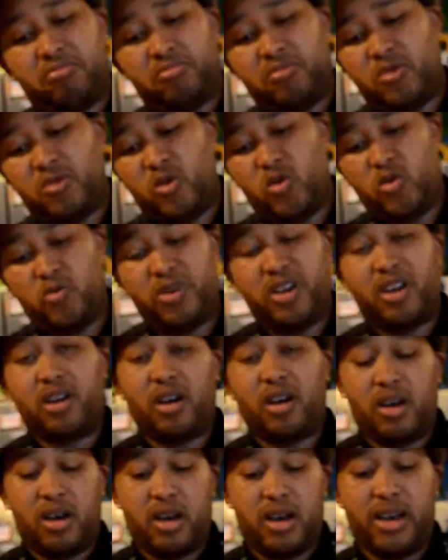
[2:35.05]
a little bit of
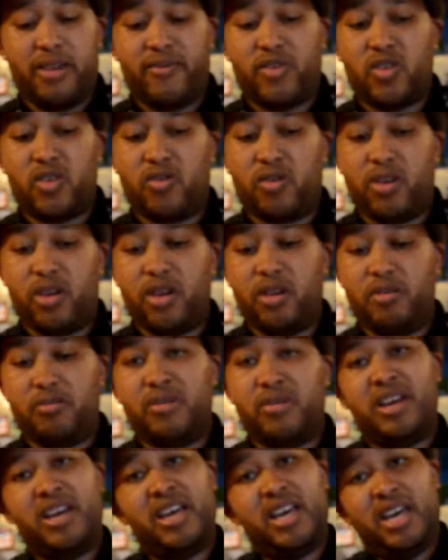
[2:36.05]
uh, heavy cream,
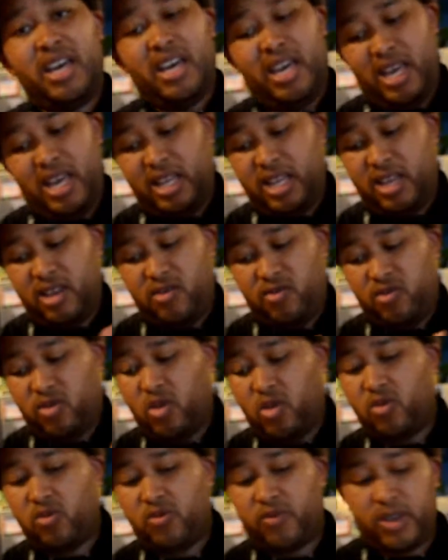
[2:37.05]
and then you
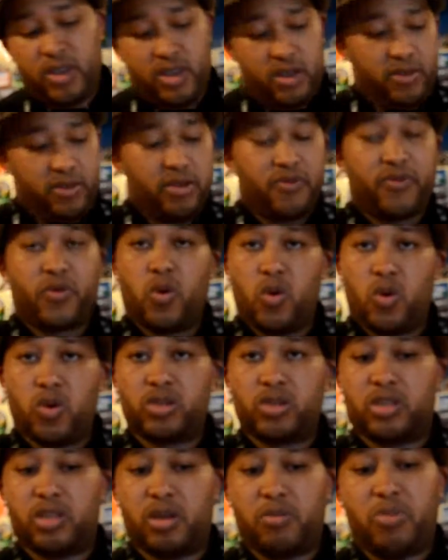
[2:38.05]
throw in, of course,
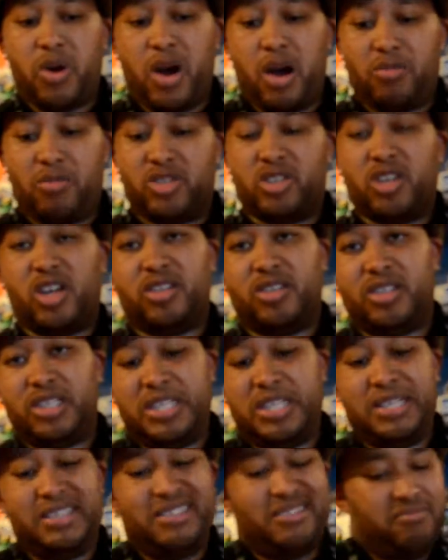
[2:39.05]
some Parmesan
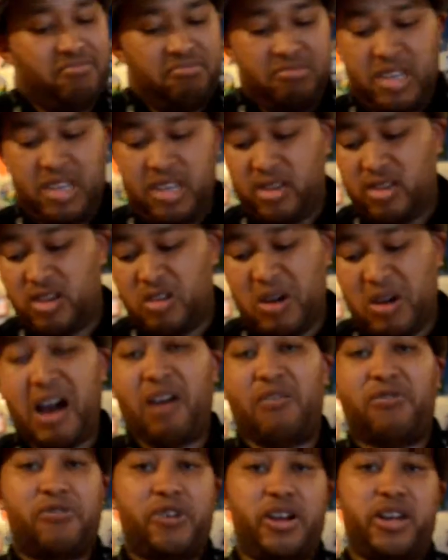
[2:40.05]
cheese. There you go,
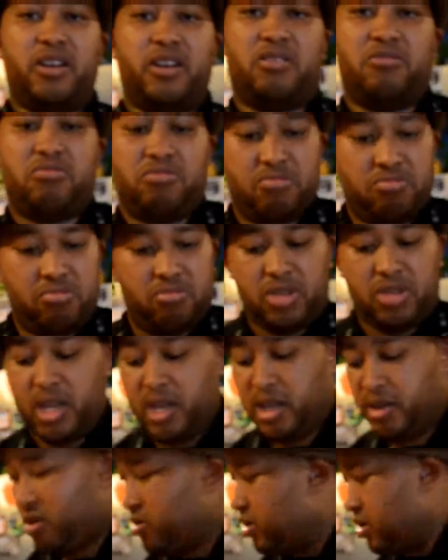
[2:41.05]
Alfredo. You
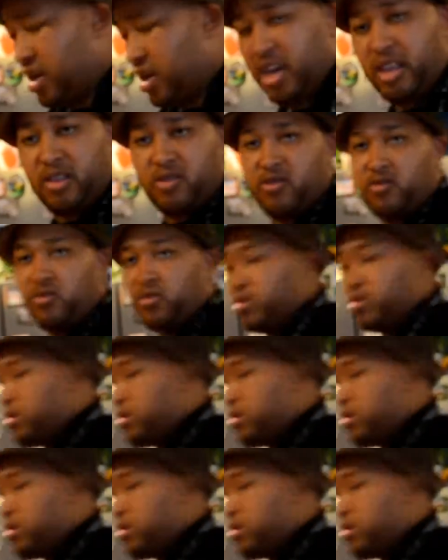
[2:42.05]
can't, you can't lose.